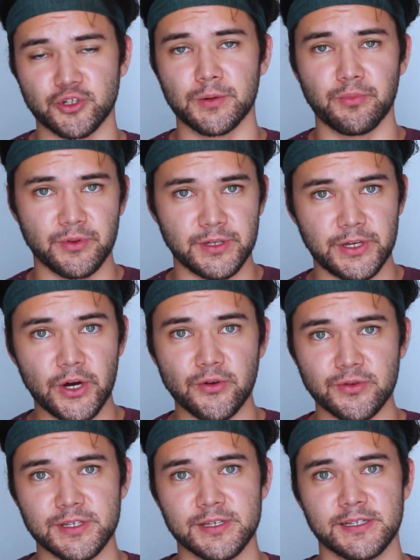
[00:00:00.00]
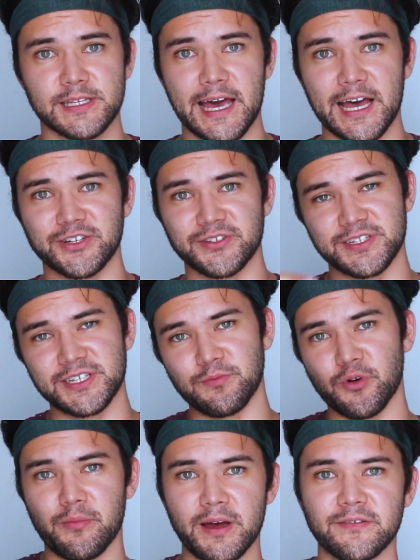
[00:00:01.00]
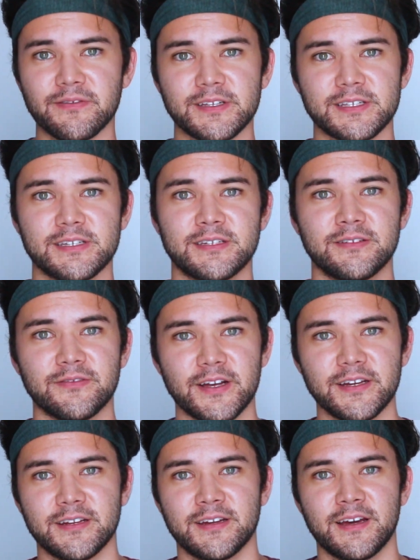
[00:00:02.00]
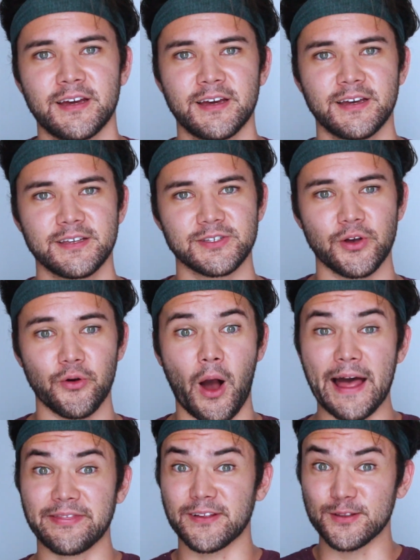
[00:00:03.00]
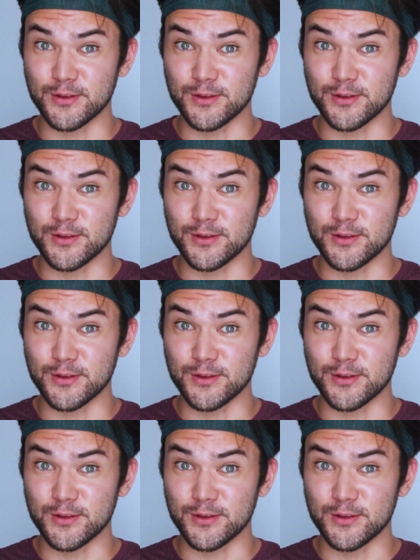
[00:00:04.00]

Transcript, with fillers: triple the dose to actually see more benefits, right? So at the